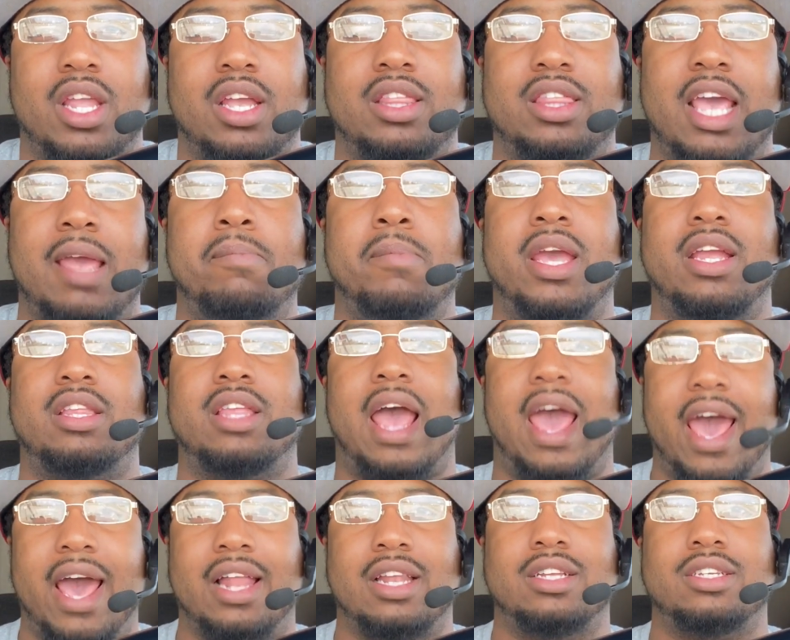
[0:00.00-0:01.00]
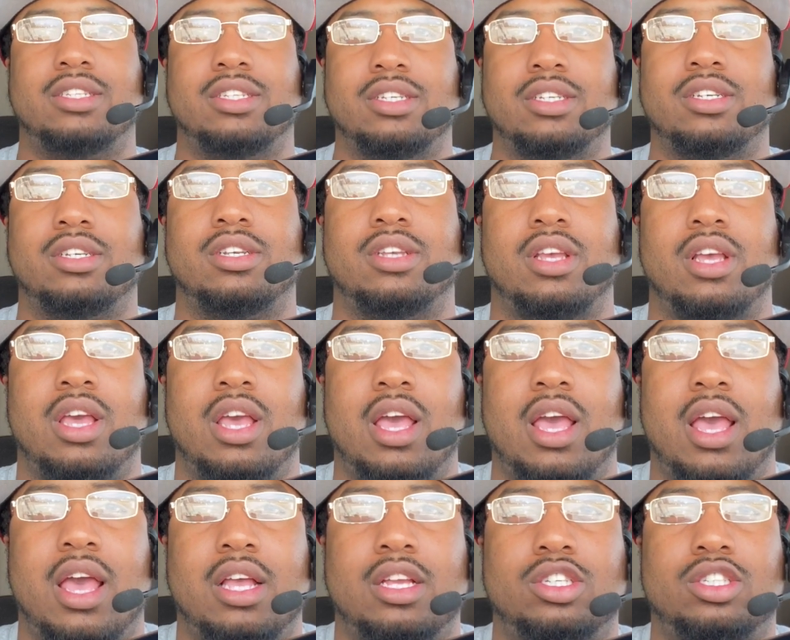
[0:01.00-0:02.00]
They make the atlases.
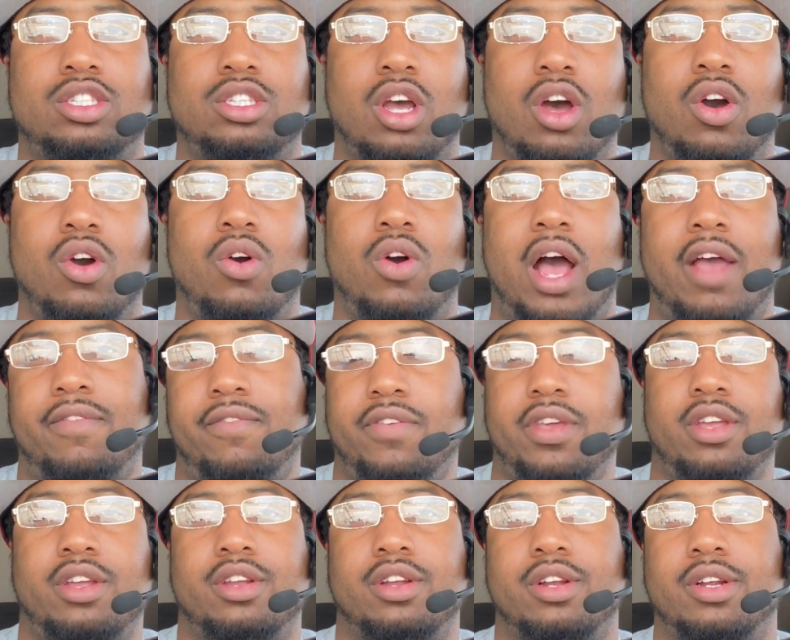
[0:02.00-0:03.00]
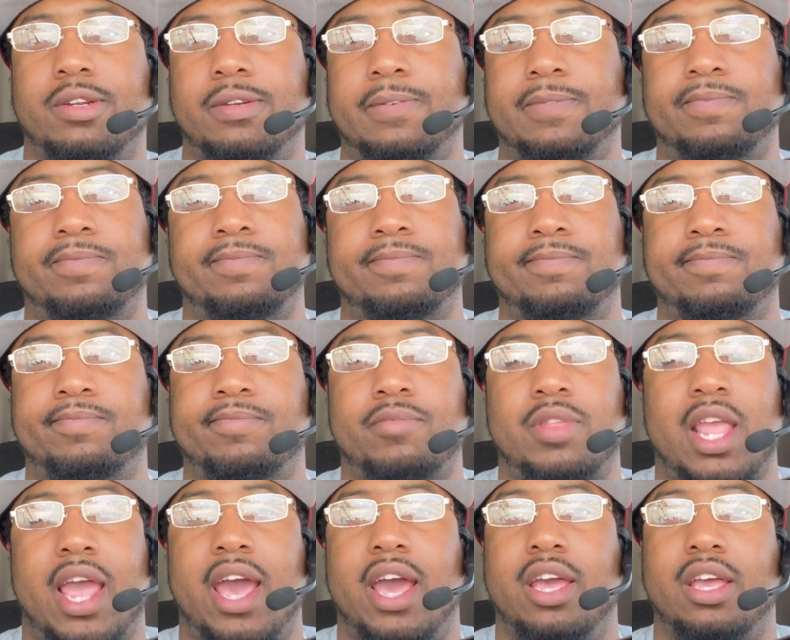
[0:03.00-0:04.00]
So I figure,
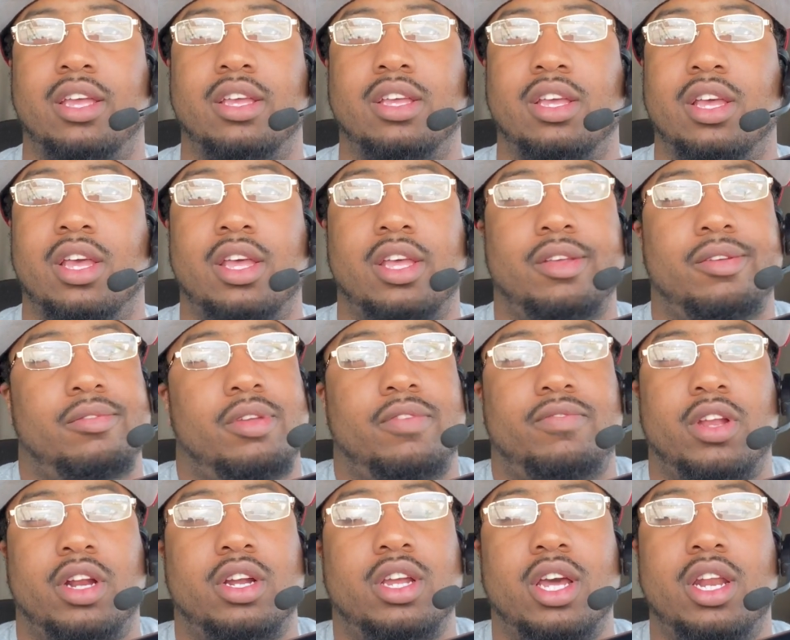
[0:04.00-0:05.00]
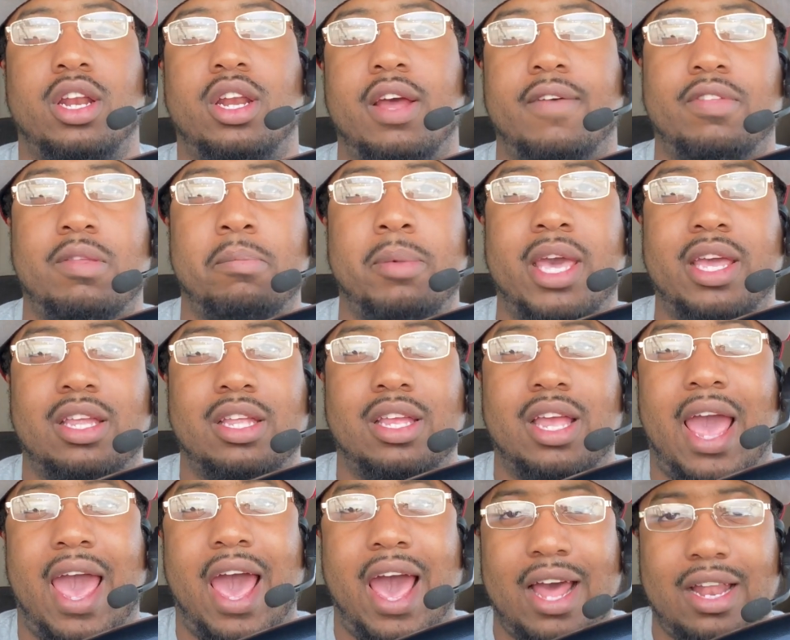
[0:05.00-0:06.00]
hey, they're good enough to make
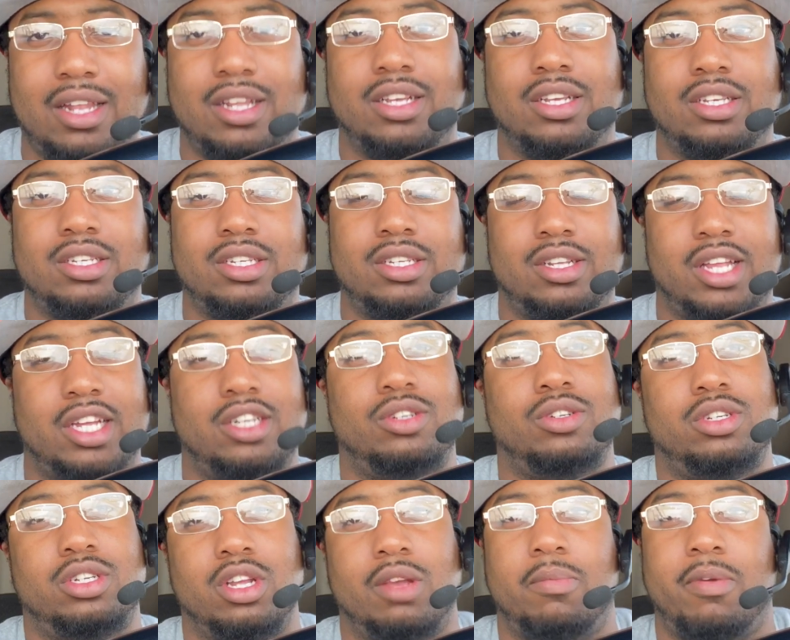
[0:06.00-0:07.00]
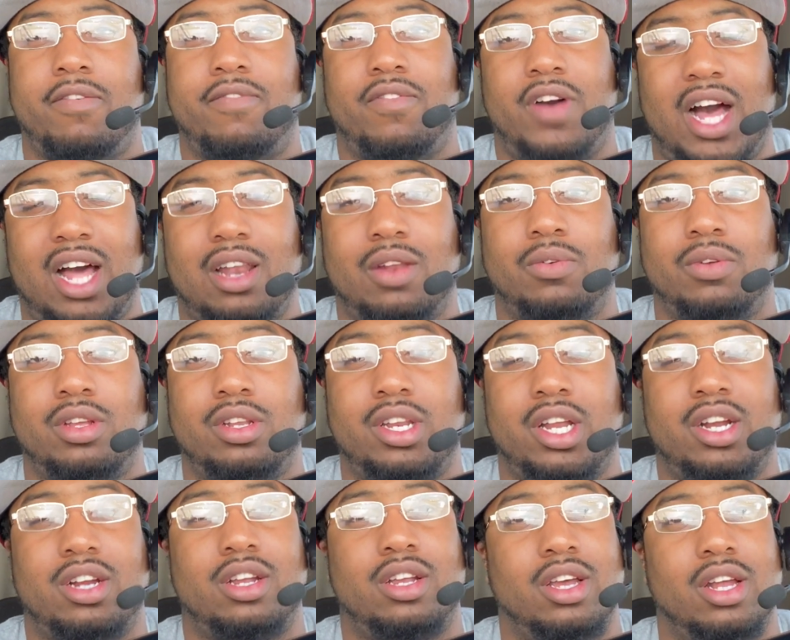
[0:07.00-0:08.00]
an atlas that you should be following.
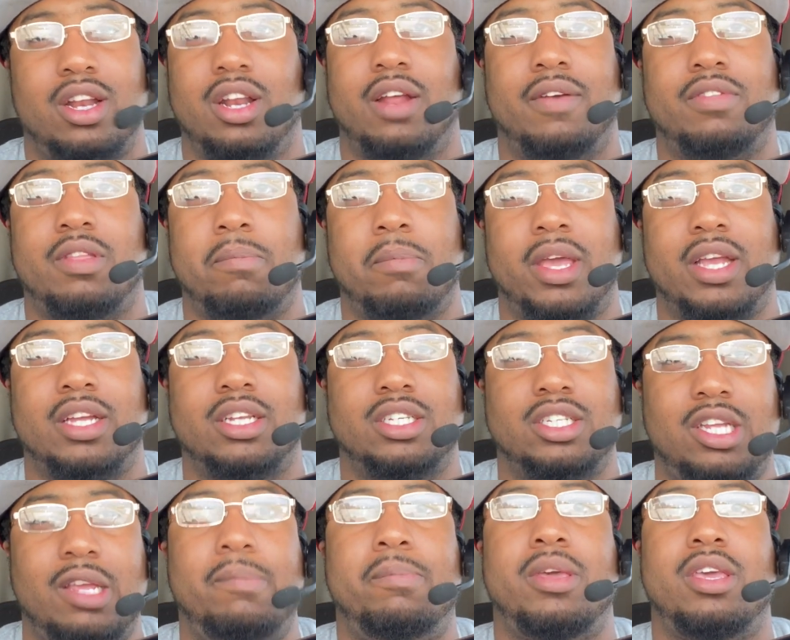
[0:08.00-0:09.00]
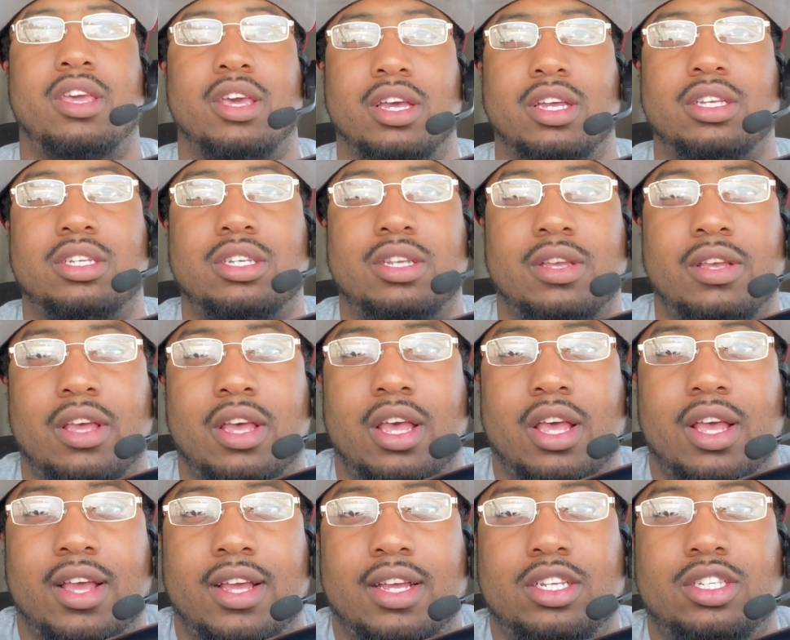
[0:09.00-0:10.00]
They're good enough to make a GPS.
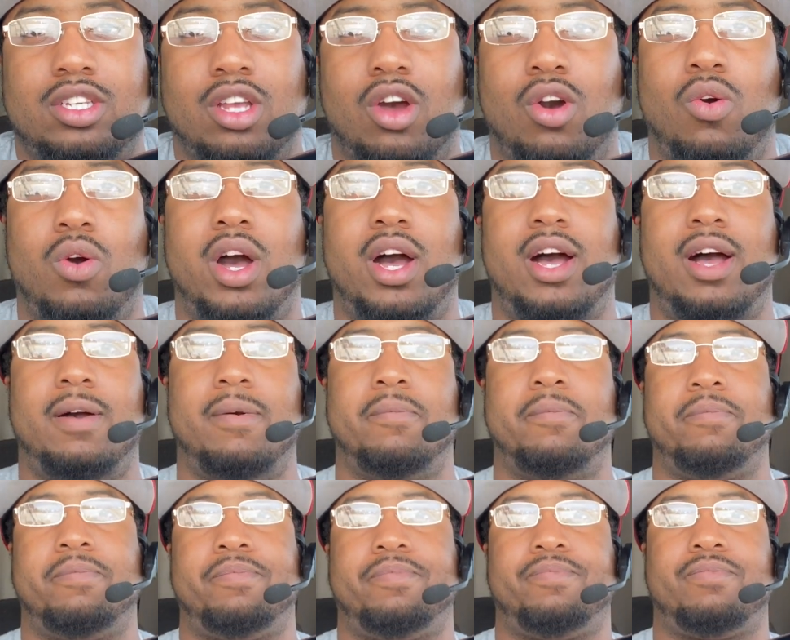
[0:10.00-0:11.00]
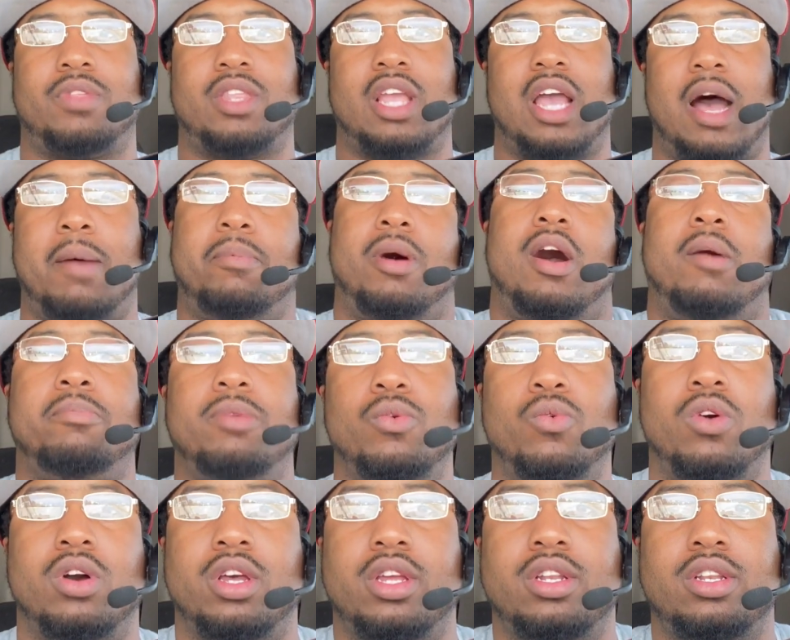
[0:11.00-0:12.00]
So I bought me
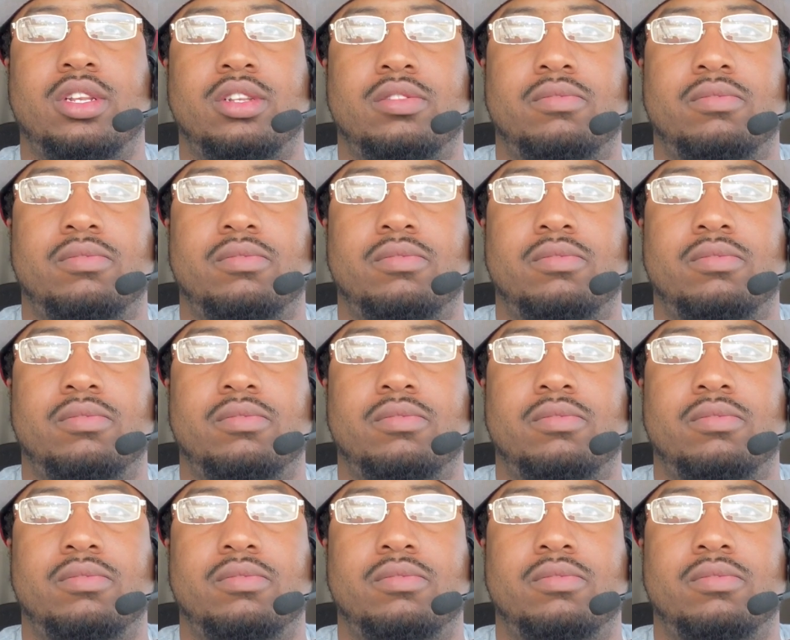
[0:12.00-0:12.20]
one.